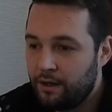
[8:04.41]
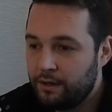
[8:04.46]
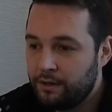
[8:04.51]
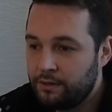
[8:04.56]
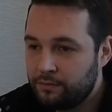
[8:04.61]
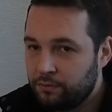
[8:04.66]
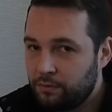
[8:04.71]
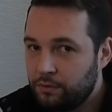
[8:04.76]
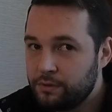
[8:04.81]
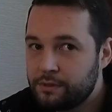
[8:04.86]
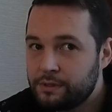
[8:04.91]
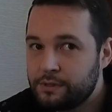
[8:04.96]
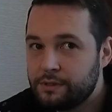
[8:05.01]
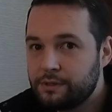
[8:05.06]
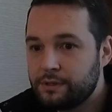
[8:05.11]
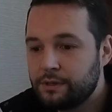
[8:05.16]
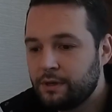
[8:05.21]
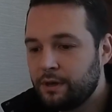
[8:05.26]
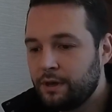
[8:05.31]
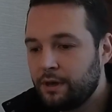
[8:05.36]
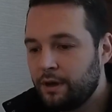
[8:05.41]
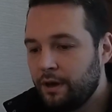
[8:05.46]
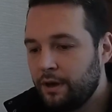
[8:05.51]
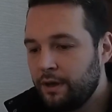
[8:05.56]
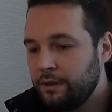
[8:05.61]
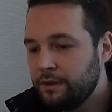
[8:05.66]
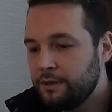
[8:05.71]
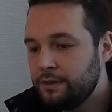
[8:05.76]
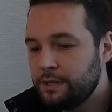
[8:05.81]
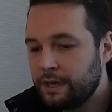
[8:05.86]
It was
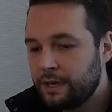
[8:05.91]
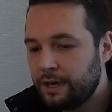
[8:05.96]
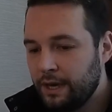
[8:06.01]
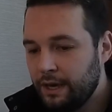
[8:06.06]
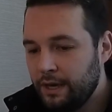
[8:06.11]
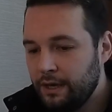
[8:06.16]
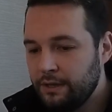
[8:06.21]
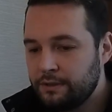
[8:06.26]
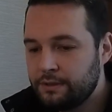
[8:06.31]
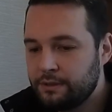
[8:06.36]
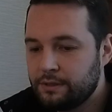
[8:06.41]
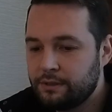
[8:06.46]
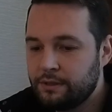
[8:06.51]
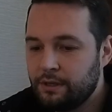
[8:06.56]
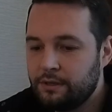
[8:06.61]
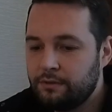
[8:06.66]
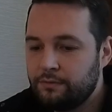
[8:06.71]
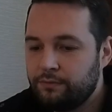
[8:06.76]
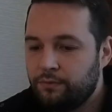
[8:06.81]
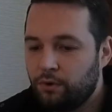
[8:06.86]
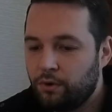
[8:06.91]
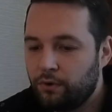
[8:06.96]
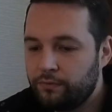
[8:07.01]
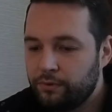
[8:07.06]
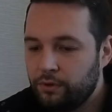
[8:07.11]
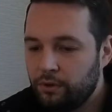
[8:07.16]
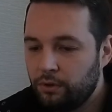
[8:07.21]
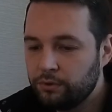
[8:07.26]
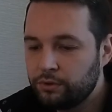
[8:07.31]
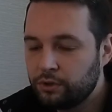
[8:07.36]
in the decade that
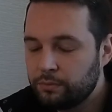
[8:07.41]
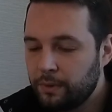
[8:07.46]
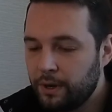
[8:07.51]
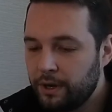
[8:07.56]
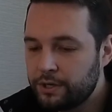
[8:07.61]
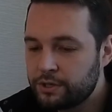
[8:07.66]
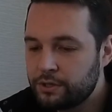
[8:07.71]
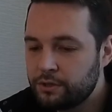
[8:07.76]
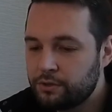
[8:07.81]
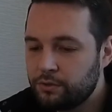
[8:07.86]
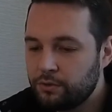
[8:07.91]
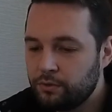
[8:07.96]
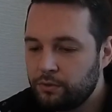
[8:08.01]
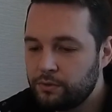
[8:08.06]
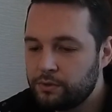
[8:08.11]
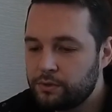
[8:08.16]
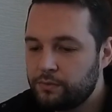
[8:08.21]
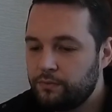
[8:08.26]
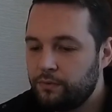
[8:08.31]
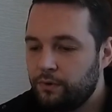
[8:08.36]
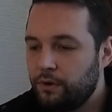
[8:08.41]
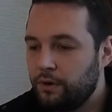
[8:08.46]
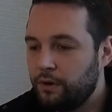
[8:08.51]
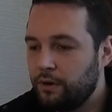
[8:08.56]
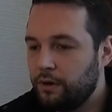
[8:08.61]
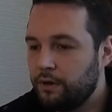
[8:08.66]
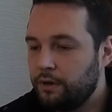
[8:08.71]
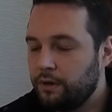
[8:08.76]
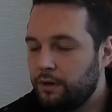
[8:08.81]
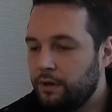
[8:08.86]
workflow automation tools
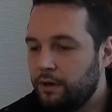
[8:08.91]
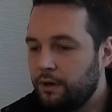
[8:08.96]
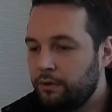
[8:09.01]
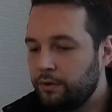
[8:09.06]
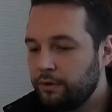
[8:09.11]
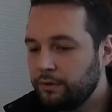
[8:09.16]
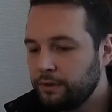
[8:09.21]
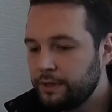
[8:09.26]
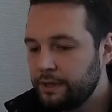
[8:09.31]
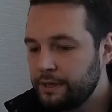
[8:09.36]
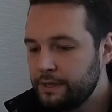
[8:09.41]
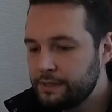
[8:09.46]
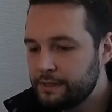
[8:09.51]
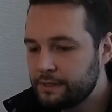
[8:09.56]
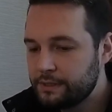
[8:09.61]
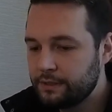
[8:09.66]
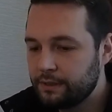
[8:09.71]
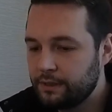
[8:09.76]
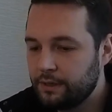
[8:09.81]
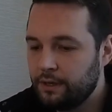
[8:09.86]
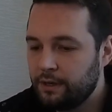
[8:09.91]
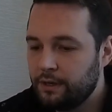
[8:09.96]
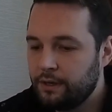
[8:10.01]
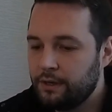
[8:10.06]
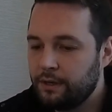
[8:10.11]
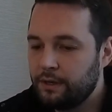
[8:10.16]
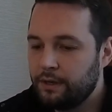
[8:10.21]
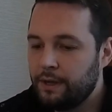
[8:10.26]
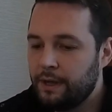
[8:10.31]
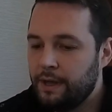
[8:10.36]
were released
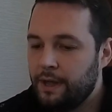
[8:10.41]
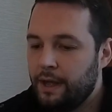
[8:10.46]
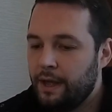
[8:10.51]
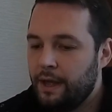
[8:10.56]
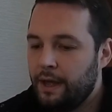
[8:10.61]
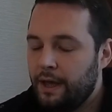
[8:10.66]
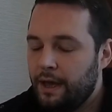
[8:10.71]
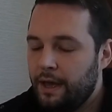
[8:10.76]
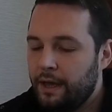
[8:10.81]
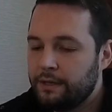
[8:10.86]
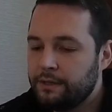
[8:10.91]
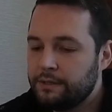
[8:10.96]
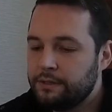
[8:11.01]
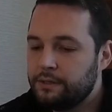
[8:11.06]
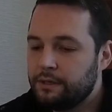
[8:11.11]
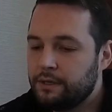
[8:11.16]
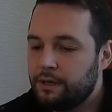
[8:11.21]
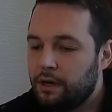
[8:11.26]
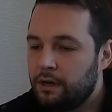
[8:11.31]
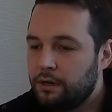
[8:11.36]
and